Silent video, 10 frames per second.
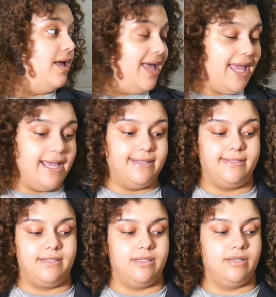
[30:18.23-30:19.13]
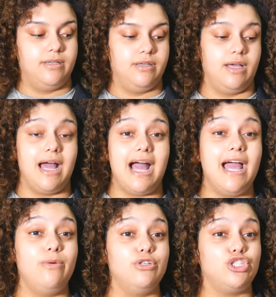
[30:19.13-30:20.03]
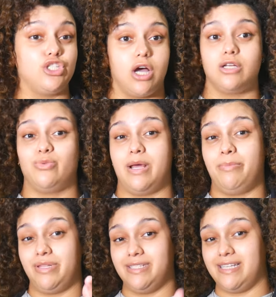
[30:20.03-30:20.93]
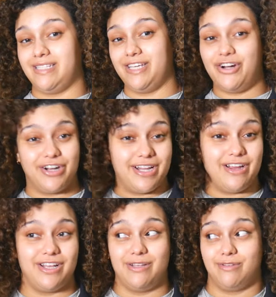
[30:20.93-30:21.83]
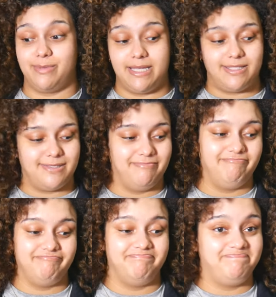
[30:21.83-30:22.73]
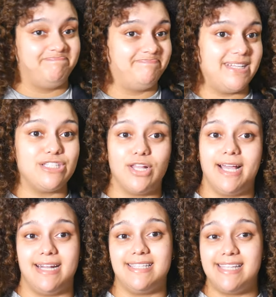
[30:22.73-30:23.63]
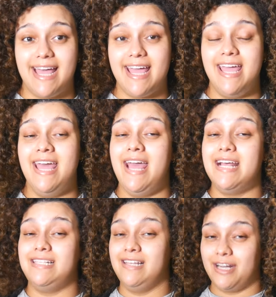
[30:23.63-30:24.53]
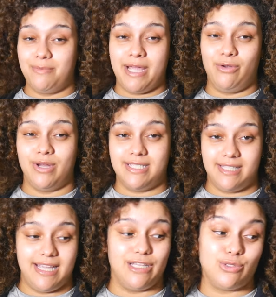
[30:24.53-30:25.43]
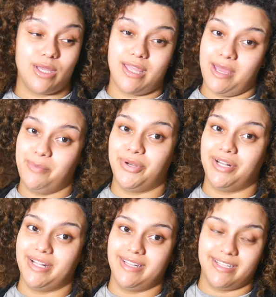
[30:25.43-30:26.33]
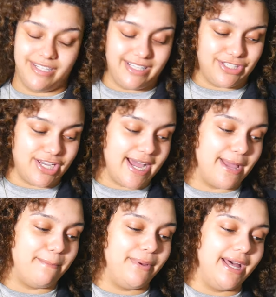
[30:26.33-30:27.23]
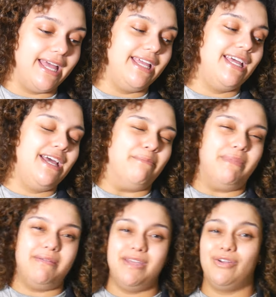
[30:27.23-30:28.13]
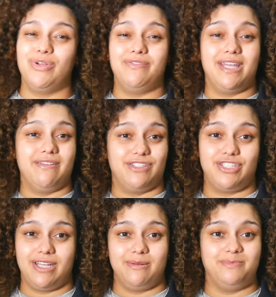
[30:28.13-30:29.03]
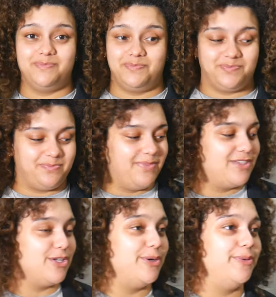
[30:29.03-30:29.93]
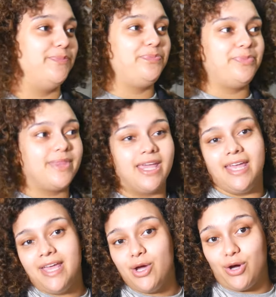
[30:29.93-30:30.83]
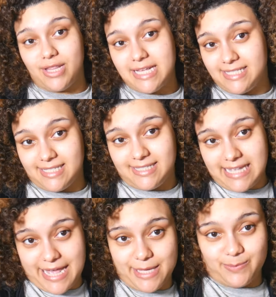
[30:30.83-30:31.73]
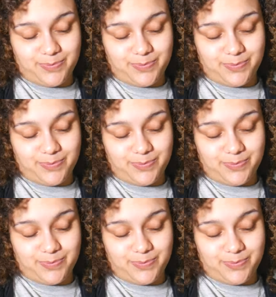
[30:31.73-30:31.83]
8. I was shocked when I put this SD card in here and there was space. That's all I gotta say. It's not a micro SD, so I can't put it in the DJI, but maybe I don't even give a shit. So all that's to say,